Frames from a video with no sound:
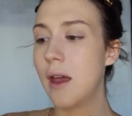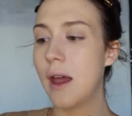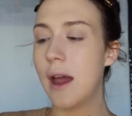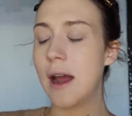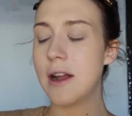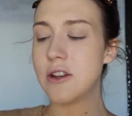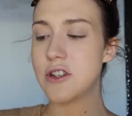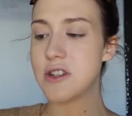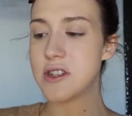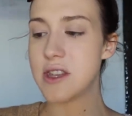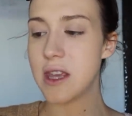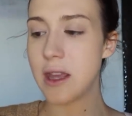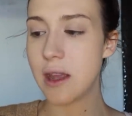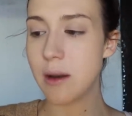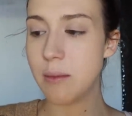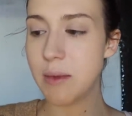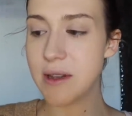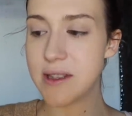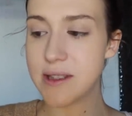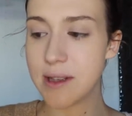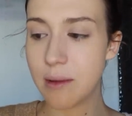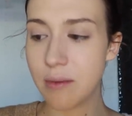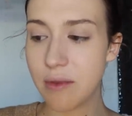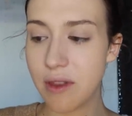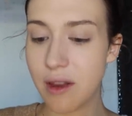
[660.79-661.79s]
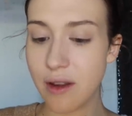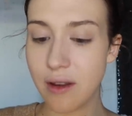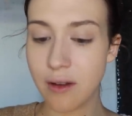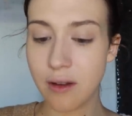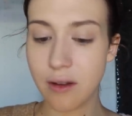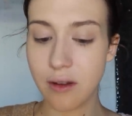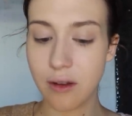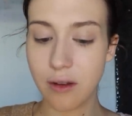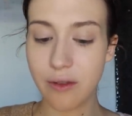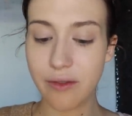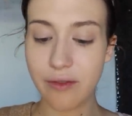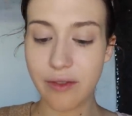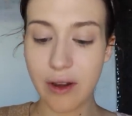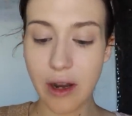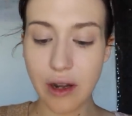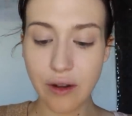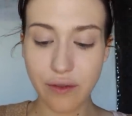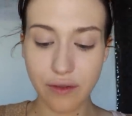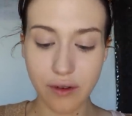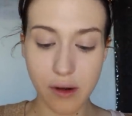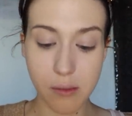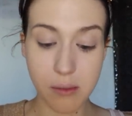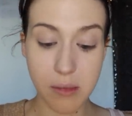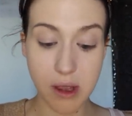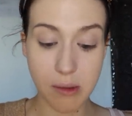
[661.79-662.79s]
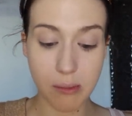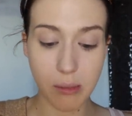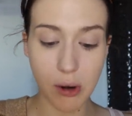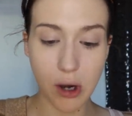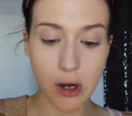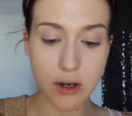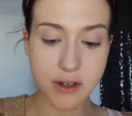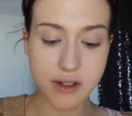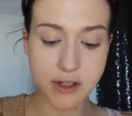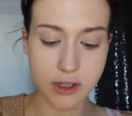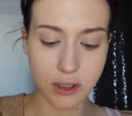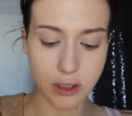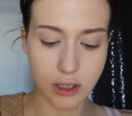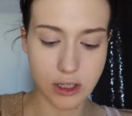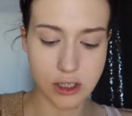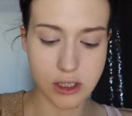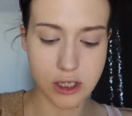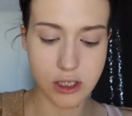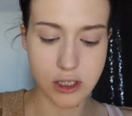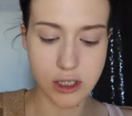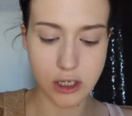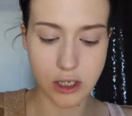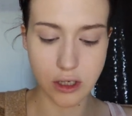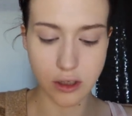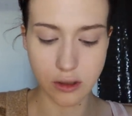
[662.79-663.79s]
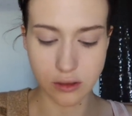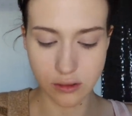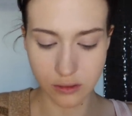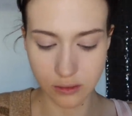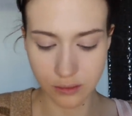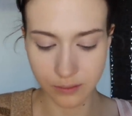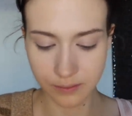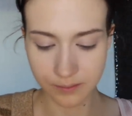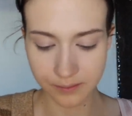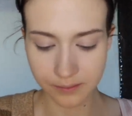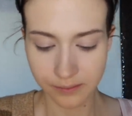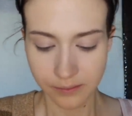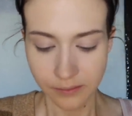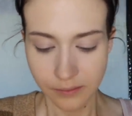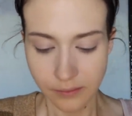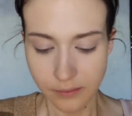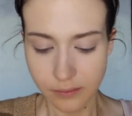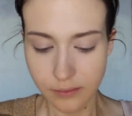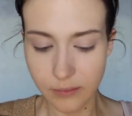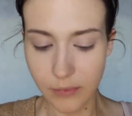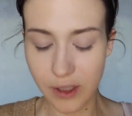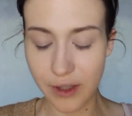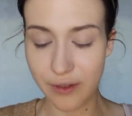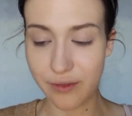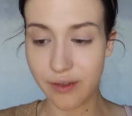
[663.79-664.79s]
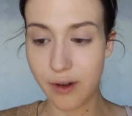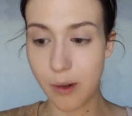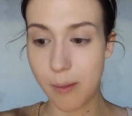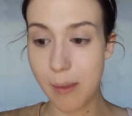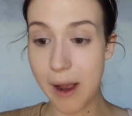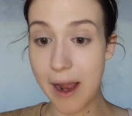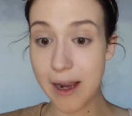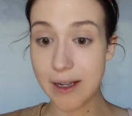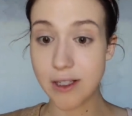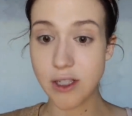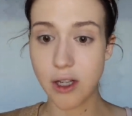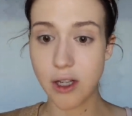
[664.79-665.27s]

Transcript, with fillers: I just think it'd be something fun for me personally to do for my